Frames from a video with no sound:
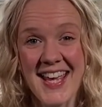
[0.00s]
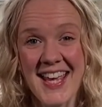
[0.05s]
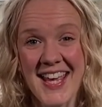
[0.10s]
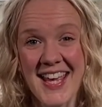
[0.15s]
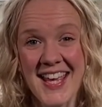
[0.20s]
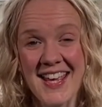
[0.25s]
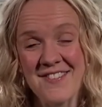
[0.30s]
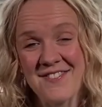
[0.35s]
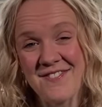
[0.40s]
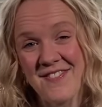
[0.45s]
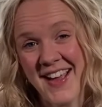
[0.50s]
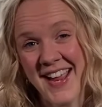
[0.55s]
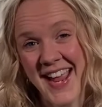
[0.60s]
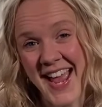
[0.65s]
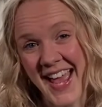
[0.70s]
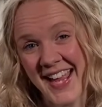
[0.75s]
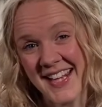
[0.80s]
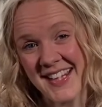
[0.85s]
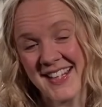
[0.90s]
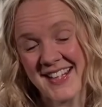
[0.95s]
if I
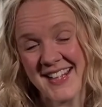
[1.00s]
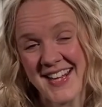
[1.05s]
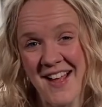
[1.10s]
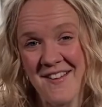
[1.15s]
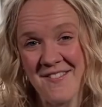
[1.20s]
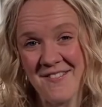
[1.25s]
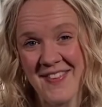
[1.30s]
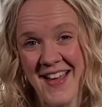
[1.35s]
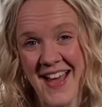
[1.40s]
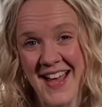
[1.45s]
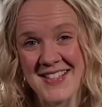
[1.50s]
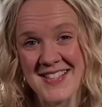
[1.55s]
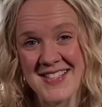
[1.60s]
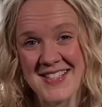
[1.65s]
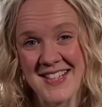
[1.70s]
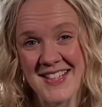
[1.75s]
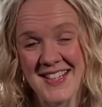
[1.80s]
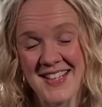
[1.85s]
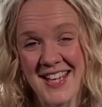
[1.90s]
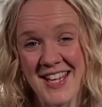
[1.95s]
hadn't have that.
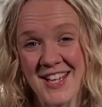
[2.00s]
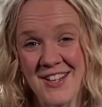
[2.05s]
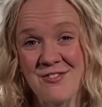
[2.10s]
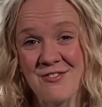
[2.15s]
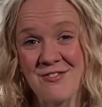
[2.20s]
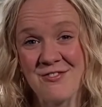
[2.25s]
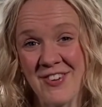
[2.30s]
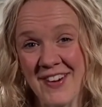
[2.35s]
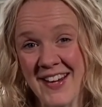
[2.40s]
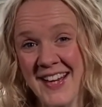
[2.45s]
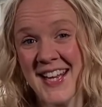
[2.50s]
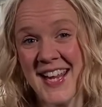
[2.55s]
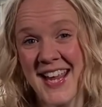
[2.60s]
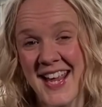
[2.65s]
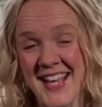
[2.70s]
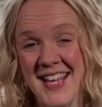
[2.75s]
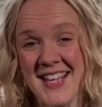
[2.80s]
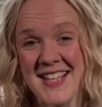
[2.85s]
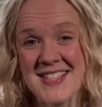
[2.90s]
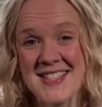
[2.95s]
It really
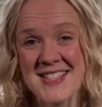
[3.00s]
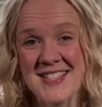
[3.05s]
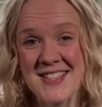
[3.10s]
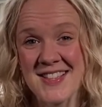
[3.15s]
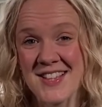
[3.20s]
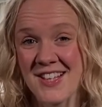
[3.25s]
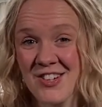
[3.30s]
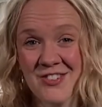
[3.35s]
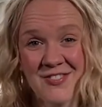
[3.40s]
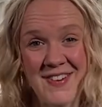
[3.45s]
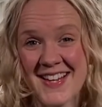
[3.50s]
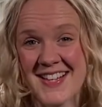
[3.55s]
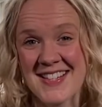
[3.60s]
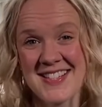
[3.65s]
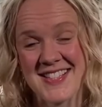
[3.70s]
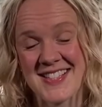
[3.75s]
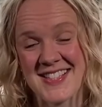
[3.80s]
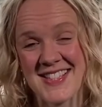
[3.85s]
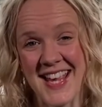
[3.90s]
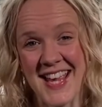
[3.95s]
is the
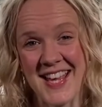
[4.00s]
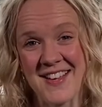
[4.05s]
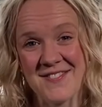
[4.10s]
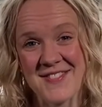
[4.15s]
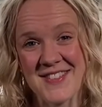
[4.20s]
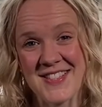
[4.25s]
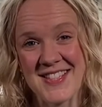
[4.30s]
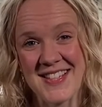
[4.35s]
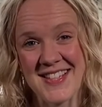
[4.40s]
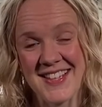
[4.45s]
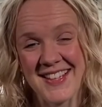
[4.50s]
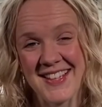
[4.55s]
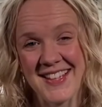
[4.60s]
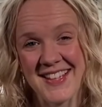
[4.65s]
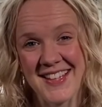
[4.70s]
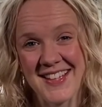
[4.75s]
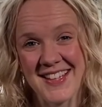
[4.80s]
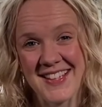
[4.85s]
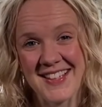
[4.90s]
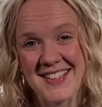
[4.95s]
greatest gift.
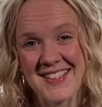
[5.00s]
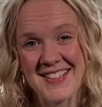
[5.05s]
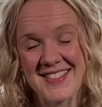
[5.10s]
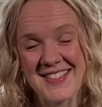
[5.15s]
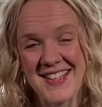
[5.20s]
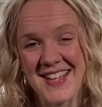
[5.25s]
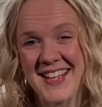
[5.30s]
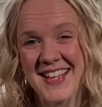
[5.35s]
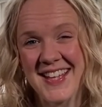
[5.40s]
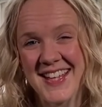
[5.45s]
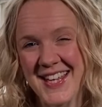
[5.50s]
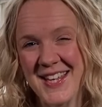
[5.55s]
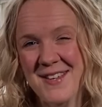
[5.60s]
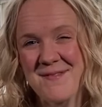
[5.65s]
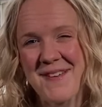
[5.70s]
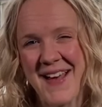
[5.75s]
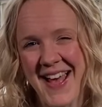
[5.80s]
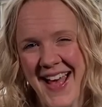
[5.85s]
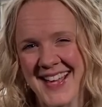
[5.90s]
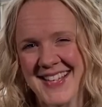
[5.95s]
So keep
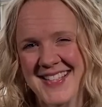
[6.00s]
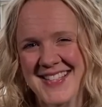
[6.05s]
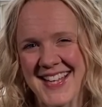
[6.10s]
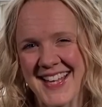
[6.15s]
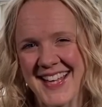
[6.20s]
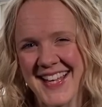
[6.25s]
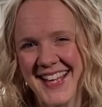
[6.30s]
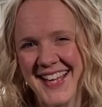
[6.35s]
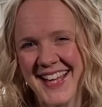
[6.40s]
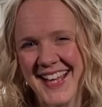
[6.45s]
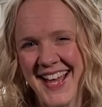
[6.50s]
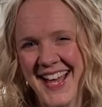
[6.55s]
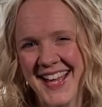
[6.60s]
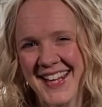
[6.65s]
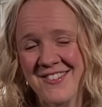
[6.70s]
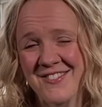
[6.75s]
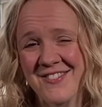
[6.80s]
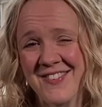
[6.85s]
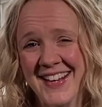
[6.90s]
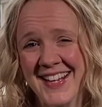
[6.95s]
at it, and
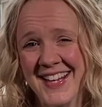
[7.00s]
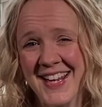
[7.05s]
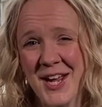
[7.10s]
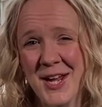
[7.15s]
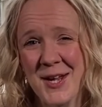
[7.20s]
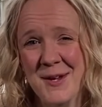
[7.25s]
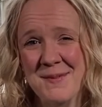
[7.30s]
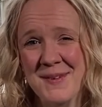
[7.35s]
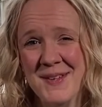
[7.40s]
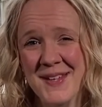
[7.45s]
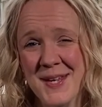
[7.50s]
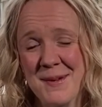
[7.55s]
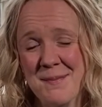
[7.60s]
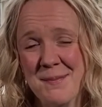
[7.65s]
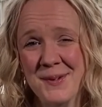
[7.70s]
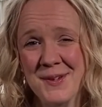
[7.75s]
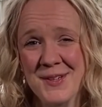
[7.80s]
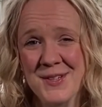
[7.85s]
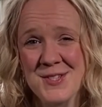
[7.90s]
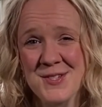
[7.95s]
I really hope you keep
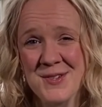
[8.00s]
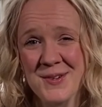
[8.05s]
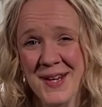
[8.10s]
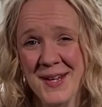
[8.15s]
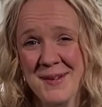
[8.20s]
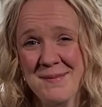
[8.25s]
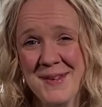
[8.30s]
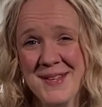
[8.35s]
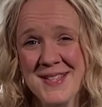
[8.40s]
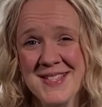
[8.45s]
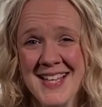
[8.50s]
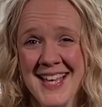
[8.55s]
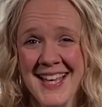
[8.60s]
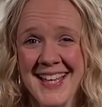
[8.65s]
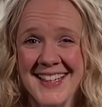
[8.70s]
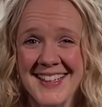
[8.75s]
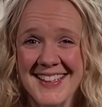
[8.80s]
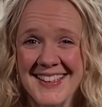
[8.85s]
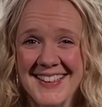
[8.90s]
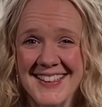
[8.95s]
on enjoying
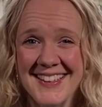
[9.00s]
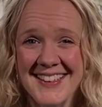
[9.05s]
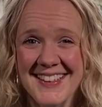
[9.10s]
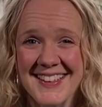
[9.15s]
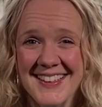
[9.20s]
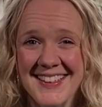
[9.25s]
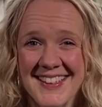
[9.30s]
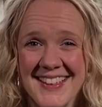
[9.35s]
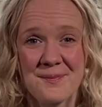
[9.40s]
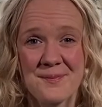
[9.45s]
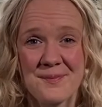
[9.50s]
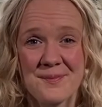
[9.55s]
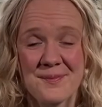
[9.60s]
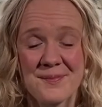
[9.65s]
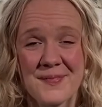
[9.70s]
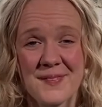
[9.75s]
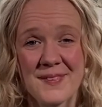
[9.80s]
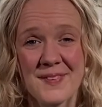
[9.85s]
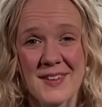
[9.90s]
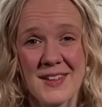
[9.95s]
music.
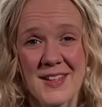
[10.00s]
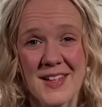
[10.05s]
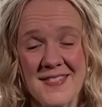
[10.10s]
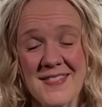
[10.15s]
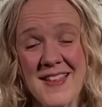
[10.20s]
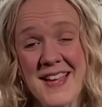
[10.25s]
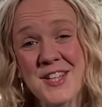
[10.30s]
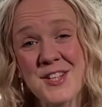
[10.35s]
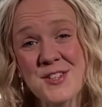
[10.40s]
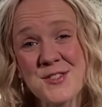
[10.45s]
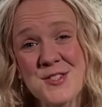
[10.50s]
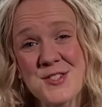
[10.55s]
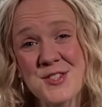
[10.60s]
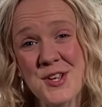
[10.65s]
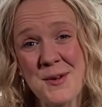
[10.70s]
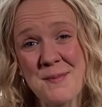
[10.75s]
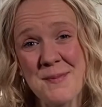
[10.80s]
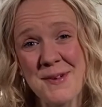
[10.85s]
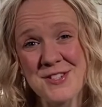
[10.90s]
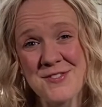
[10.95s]
Thank you
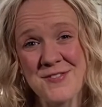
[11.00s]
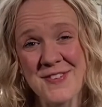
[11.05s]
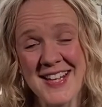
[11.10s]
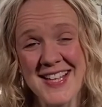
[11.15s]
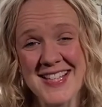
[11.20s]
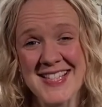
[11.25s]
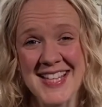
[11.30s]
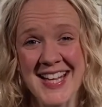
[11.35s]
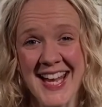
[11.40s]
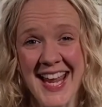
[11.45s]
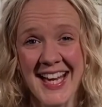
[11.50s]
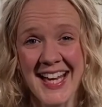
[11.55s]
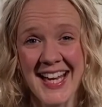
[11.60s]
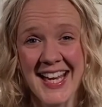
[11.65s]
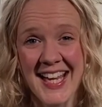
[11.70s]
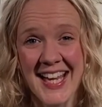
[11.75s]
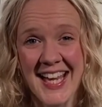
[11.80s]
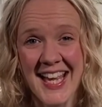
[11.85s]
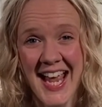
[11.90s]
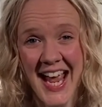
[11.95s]
so much for listening,
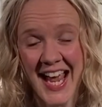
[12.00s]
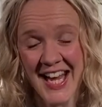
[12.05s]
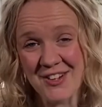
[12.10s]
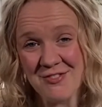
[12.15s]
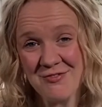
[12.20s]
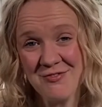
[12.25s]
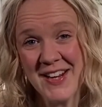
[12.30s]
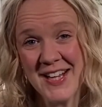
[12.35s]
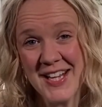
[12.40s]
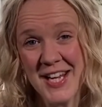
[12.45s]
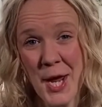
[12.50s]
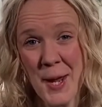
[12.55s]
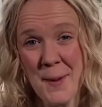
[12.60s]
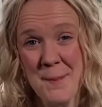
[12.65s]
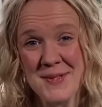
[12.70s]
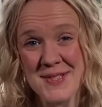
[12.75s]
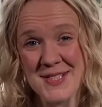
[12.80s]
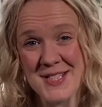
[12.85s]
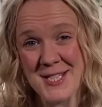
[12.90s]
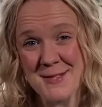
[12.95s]
and I really hope
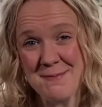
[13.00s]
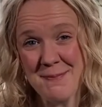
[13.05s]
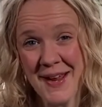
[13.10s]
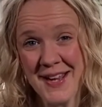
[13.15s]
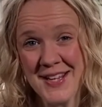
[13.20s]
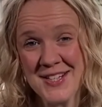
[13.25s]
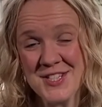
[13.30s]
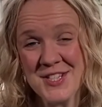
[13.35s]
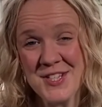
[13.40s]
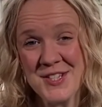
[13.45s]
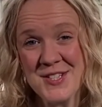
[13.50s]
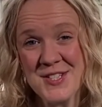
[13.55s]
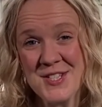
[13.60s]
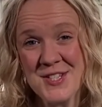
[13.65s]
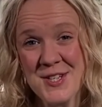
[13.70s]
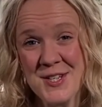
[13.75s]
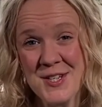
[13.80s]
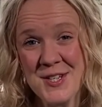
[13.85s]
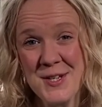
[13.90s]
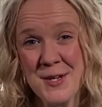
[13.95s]
it's inspired you
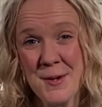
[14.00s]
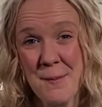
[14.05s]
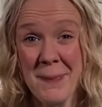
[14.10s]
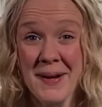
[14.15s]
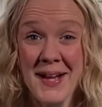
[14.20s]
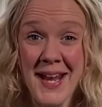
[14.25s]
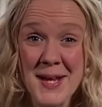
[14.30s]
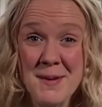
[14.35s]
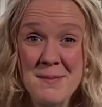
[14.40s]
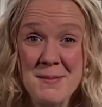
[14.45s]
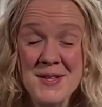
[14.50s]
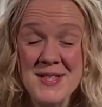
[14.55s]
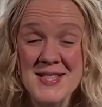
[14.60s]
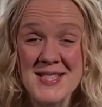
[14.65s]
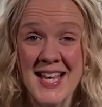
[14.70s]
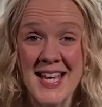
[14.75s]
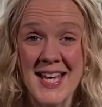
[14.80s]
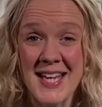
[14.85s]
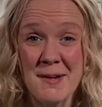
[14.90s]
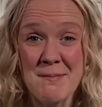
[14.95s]
to play
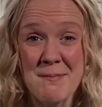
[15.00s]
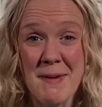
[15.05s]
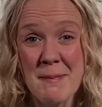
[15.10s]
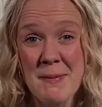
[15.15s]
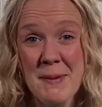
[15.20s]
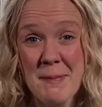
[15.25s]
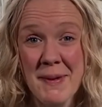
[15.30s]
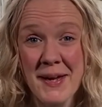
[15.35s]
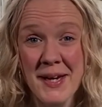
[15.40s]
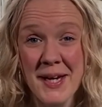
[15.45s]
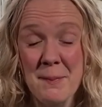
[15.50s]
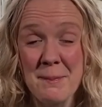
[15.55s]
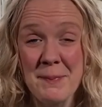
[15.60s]
music, maybe pick up